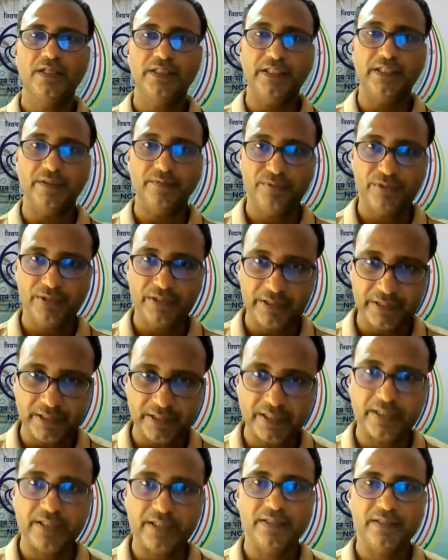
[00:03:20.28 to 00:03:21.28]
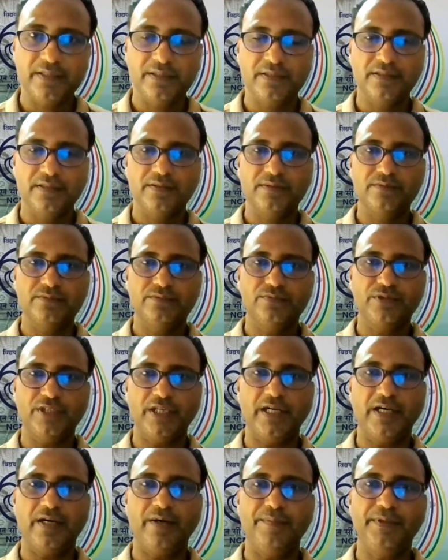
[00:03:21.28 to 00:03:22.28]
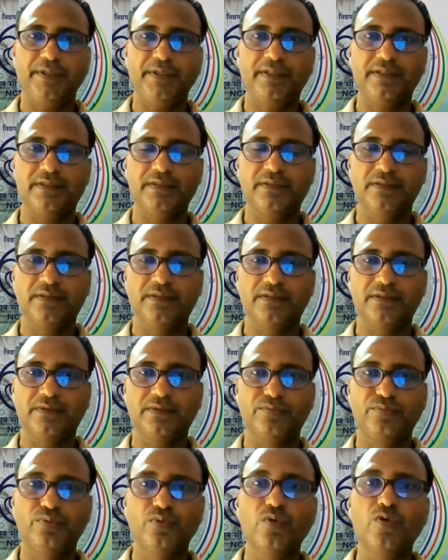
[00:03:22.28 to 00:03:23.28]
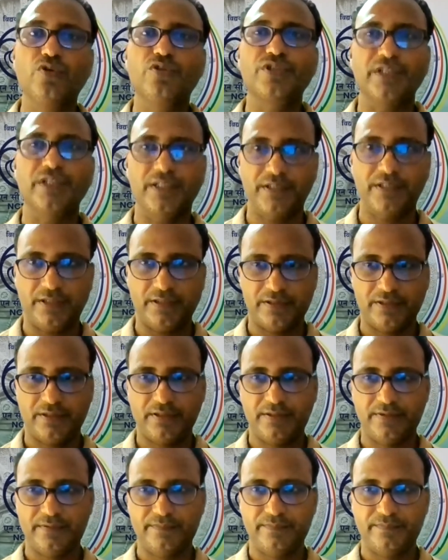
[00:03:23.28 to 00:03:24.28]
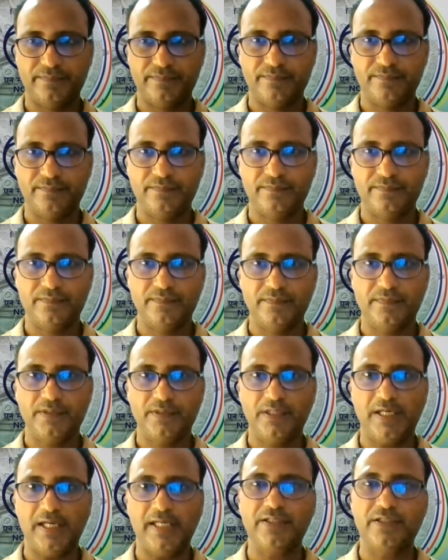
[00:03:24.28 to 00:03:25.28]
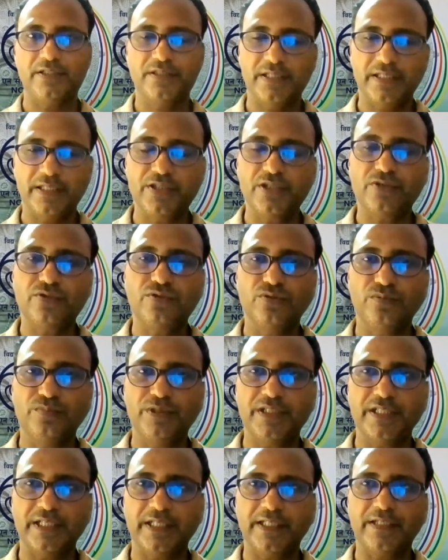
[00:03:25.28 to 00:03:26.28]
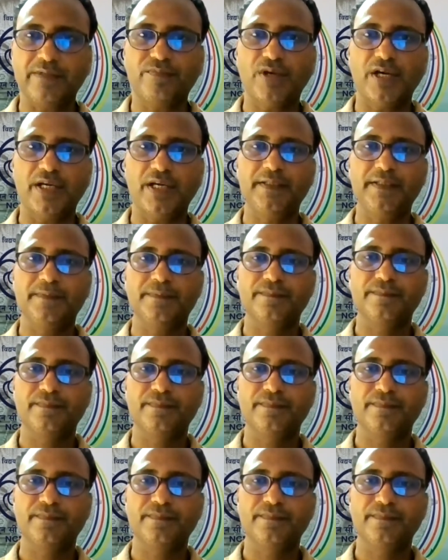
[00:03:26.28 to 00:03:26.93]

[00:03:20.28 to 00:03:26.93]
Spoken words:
Every day we are having 4 sessions, and the sessions will be taken by